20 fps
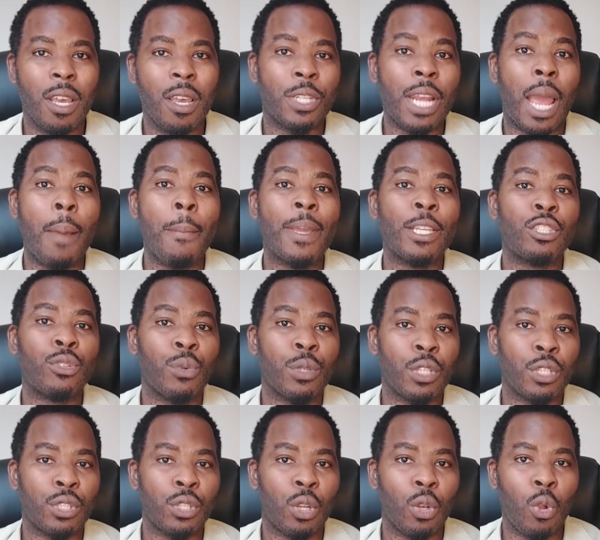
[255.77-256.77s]
which are meant to
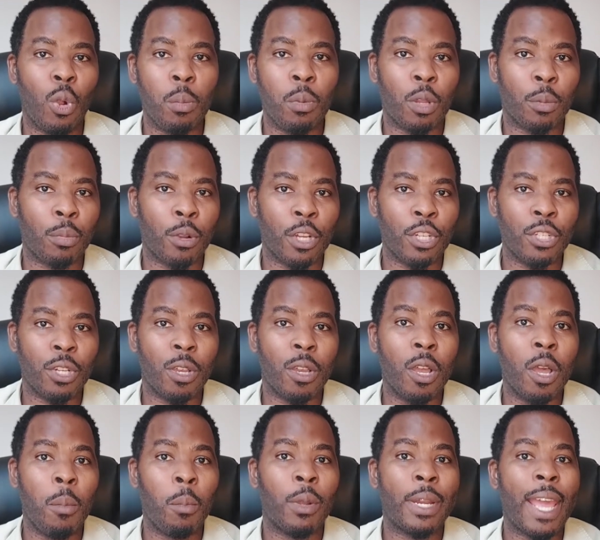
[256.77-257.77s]
reduce your low blood
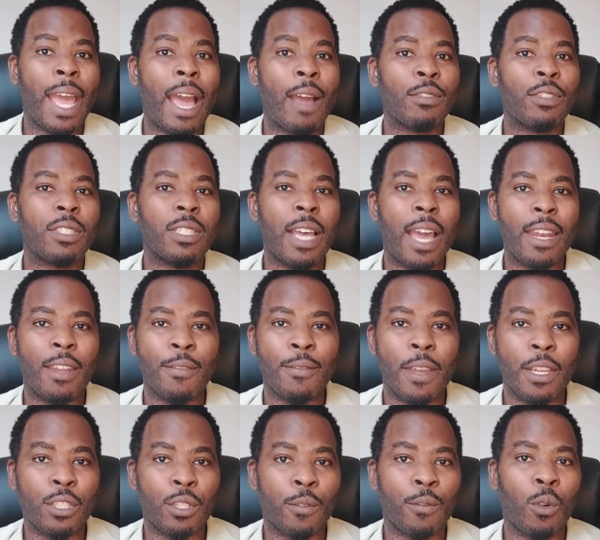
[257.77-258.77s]
pressure, but they have side
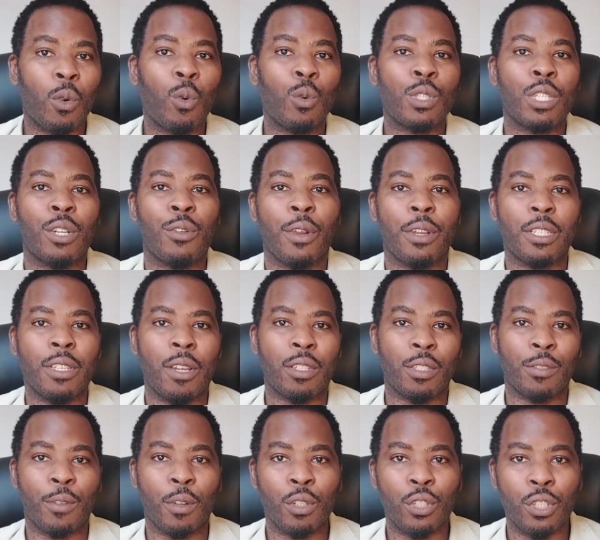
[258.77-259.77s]
effects of causing erectile
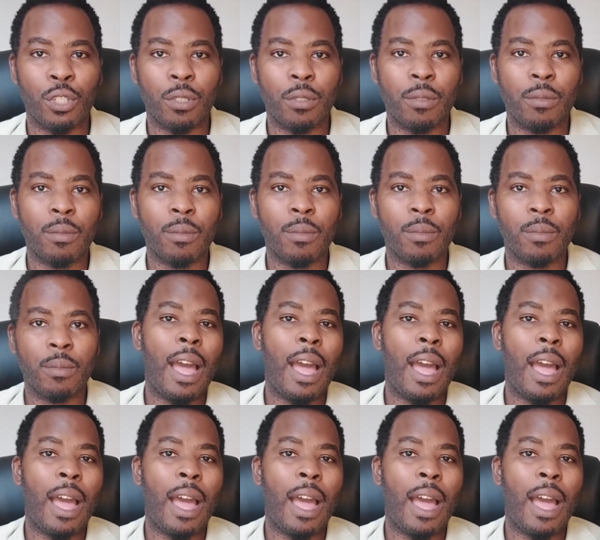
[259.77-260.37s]
dysfunction.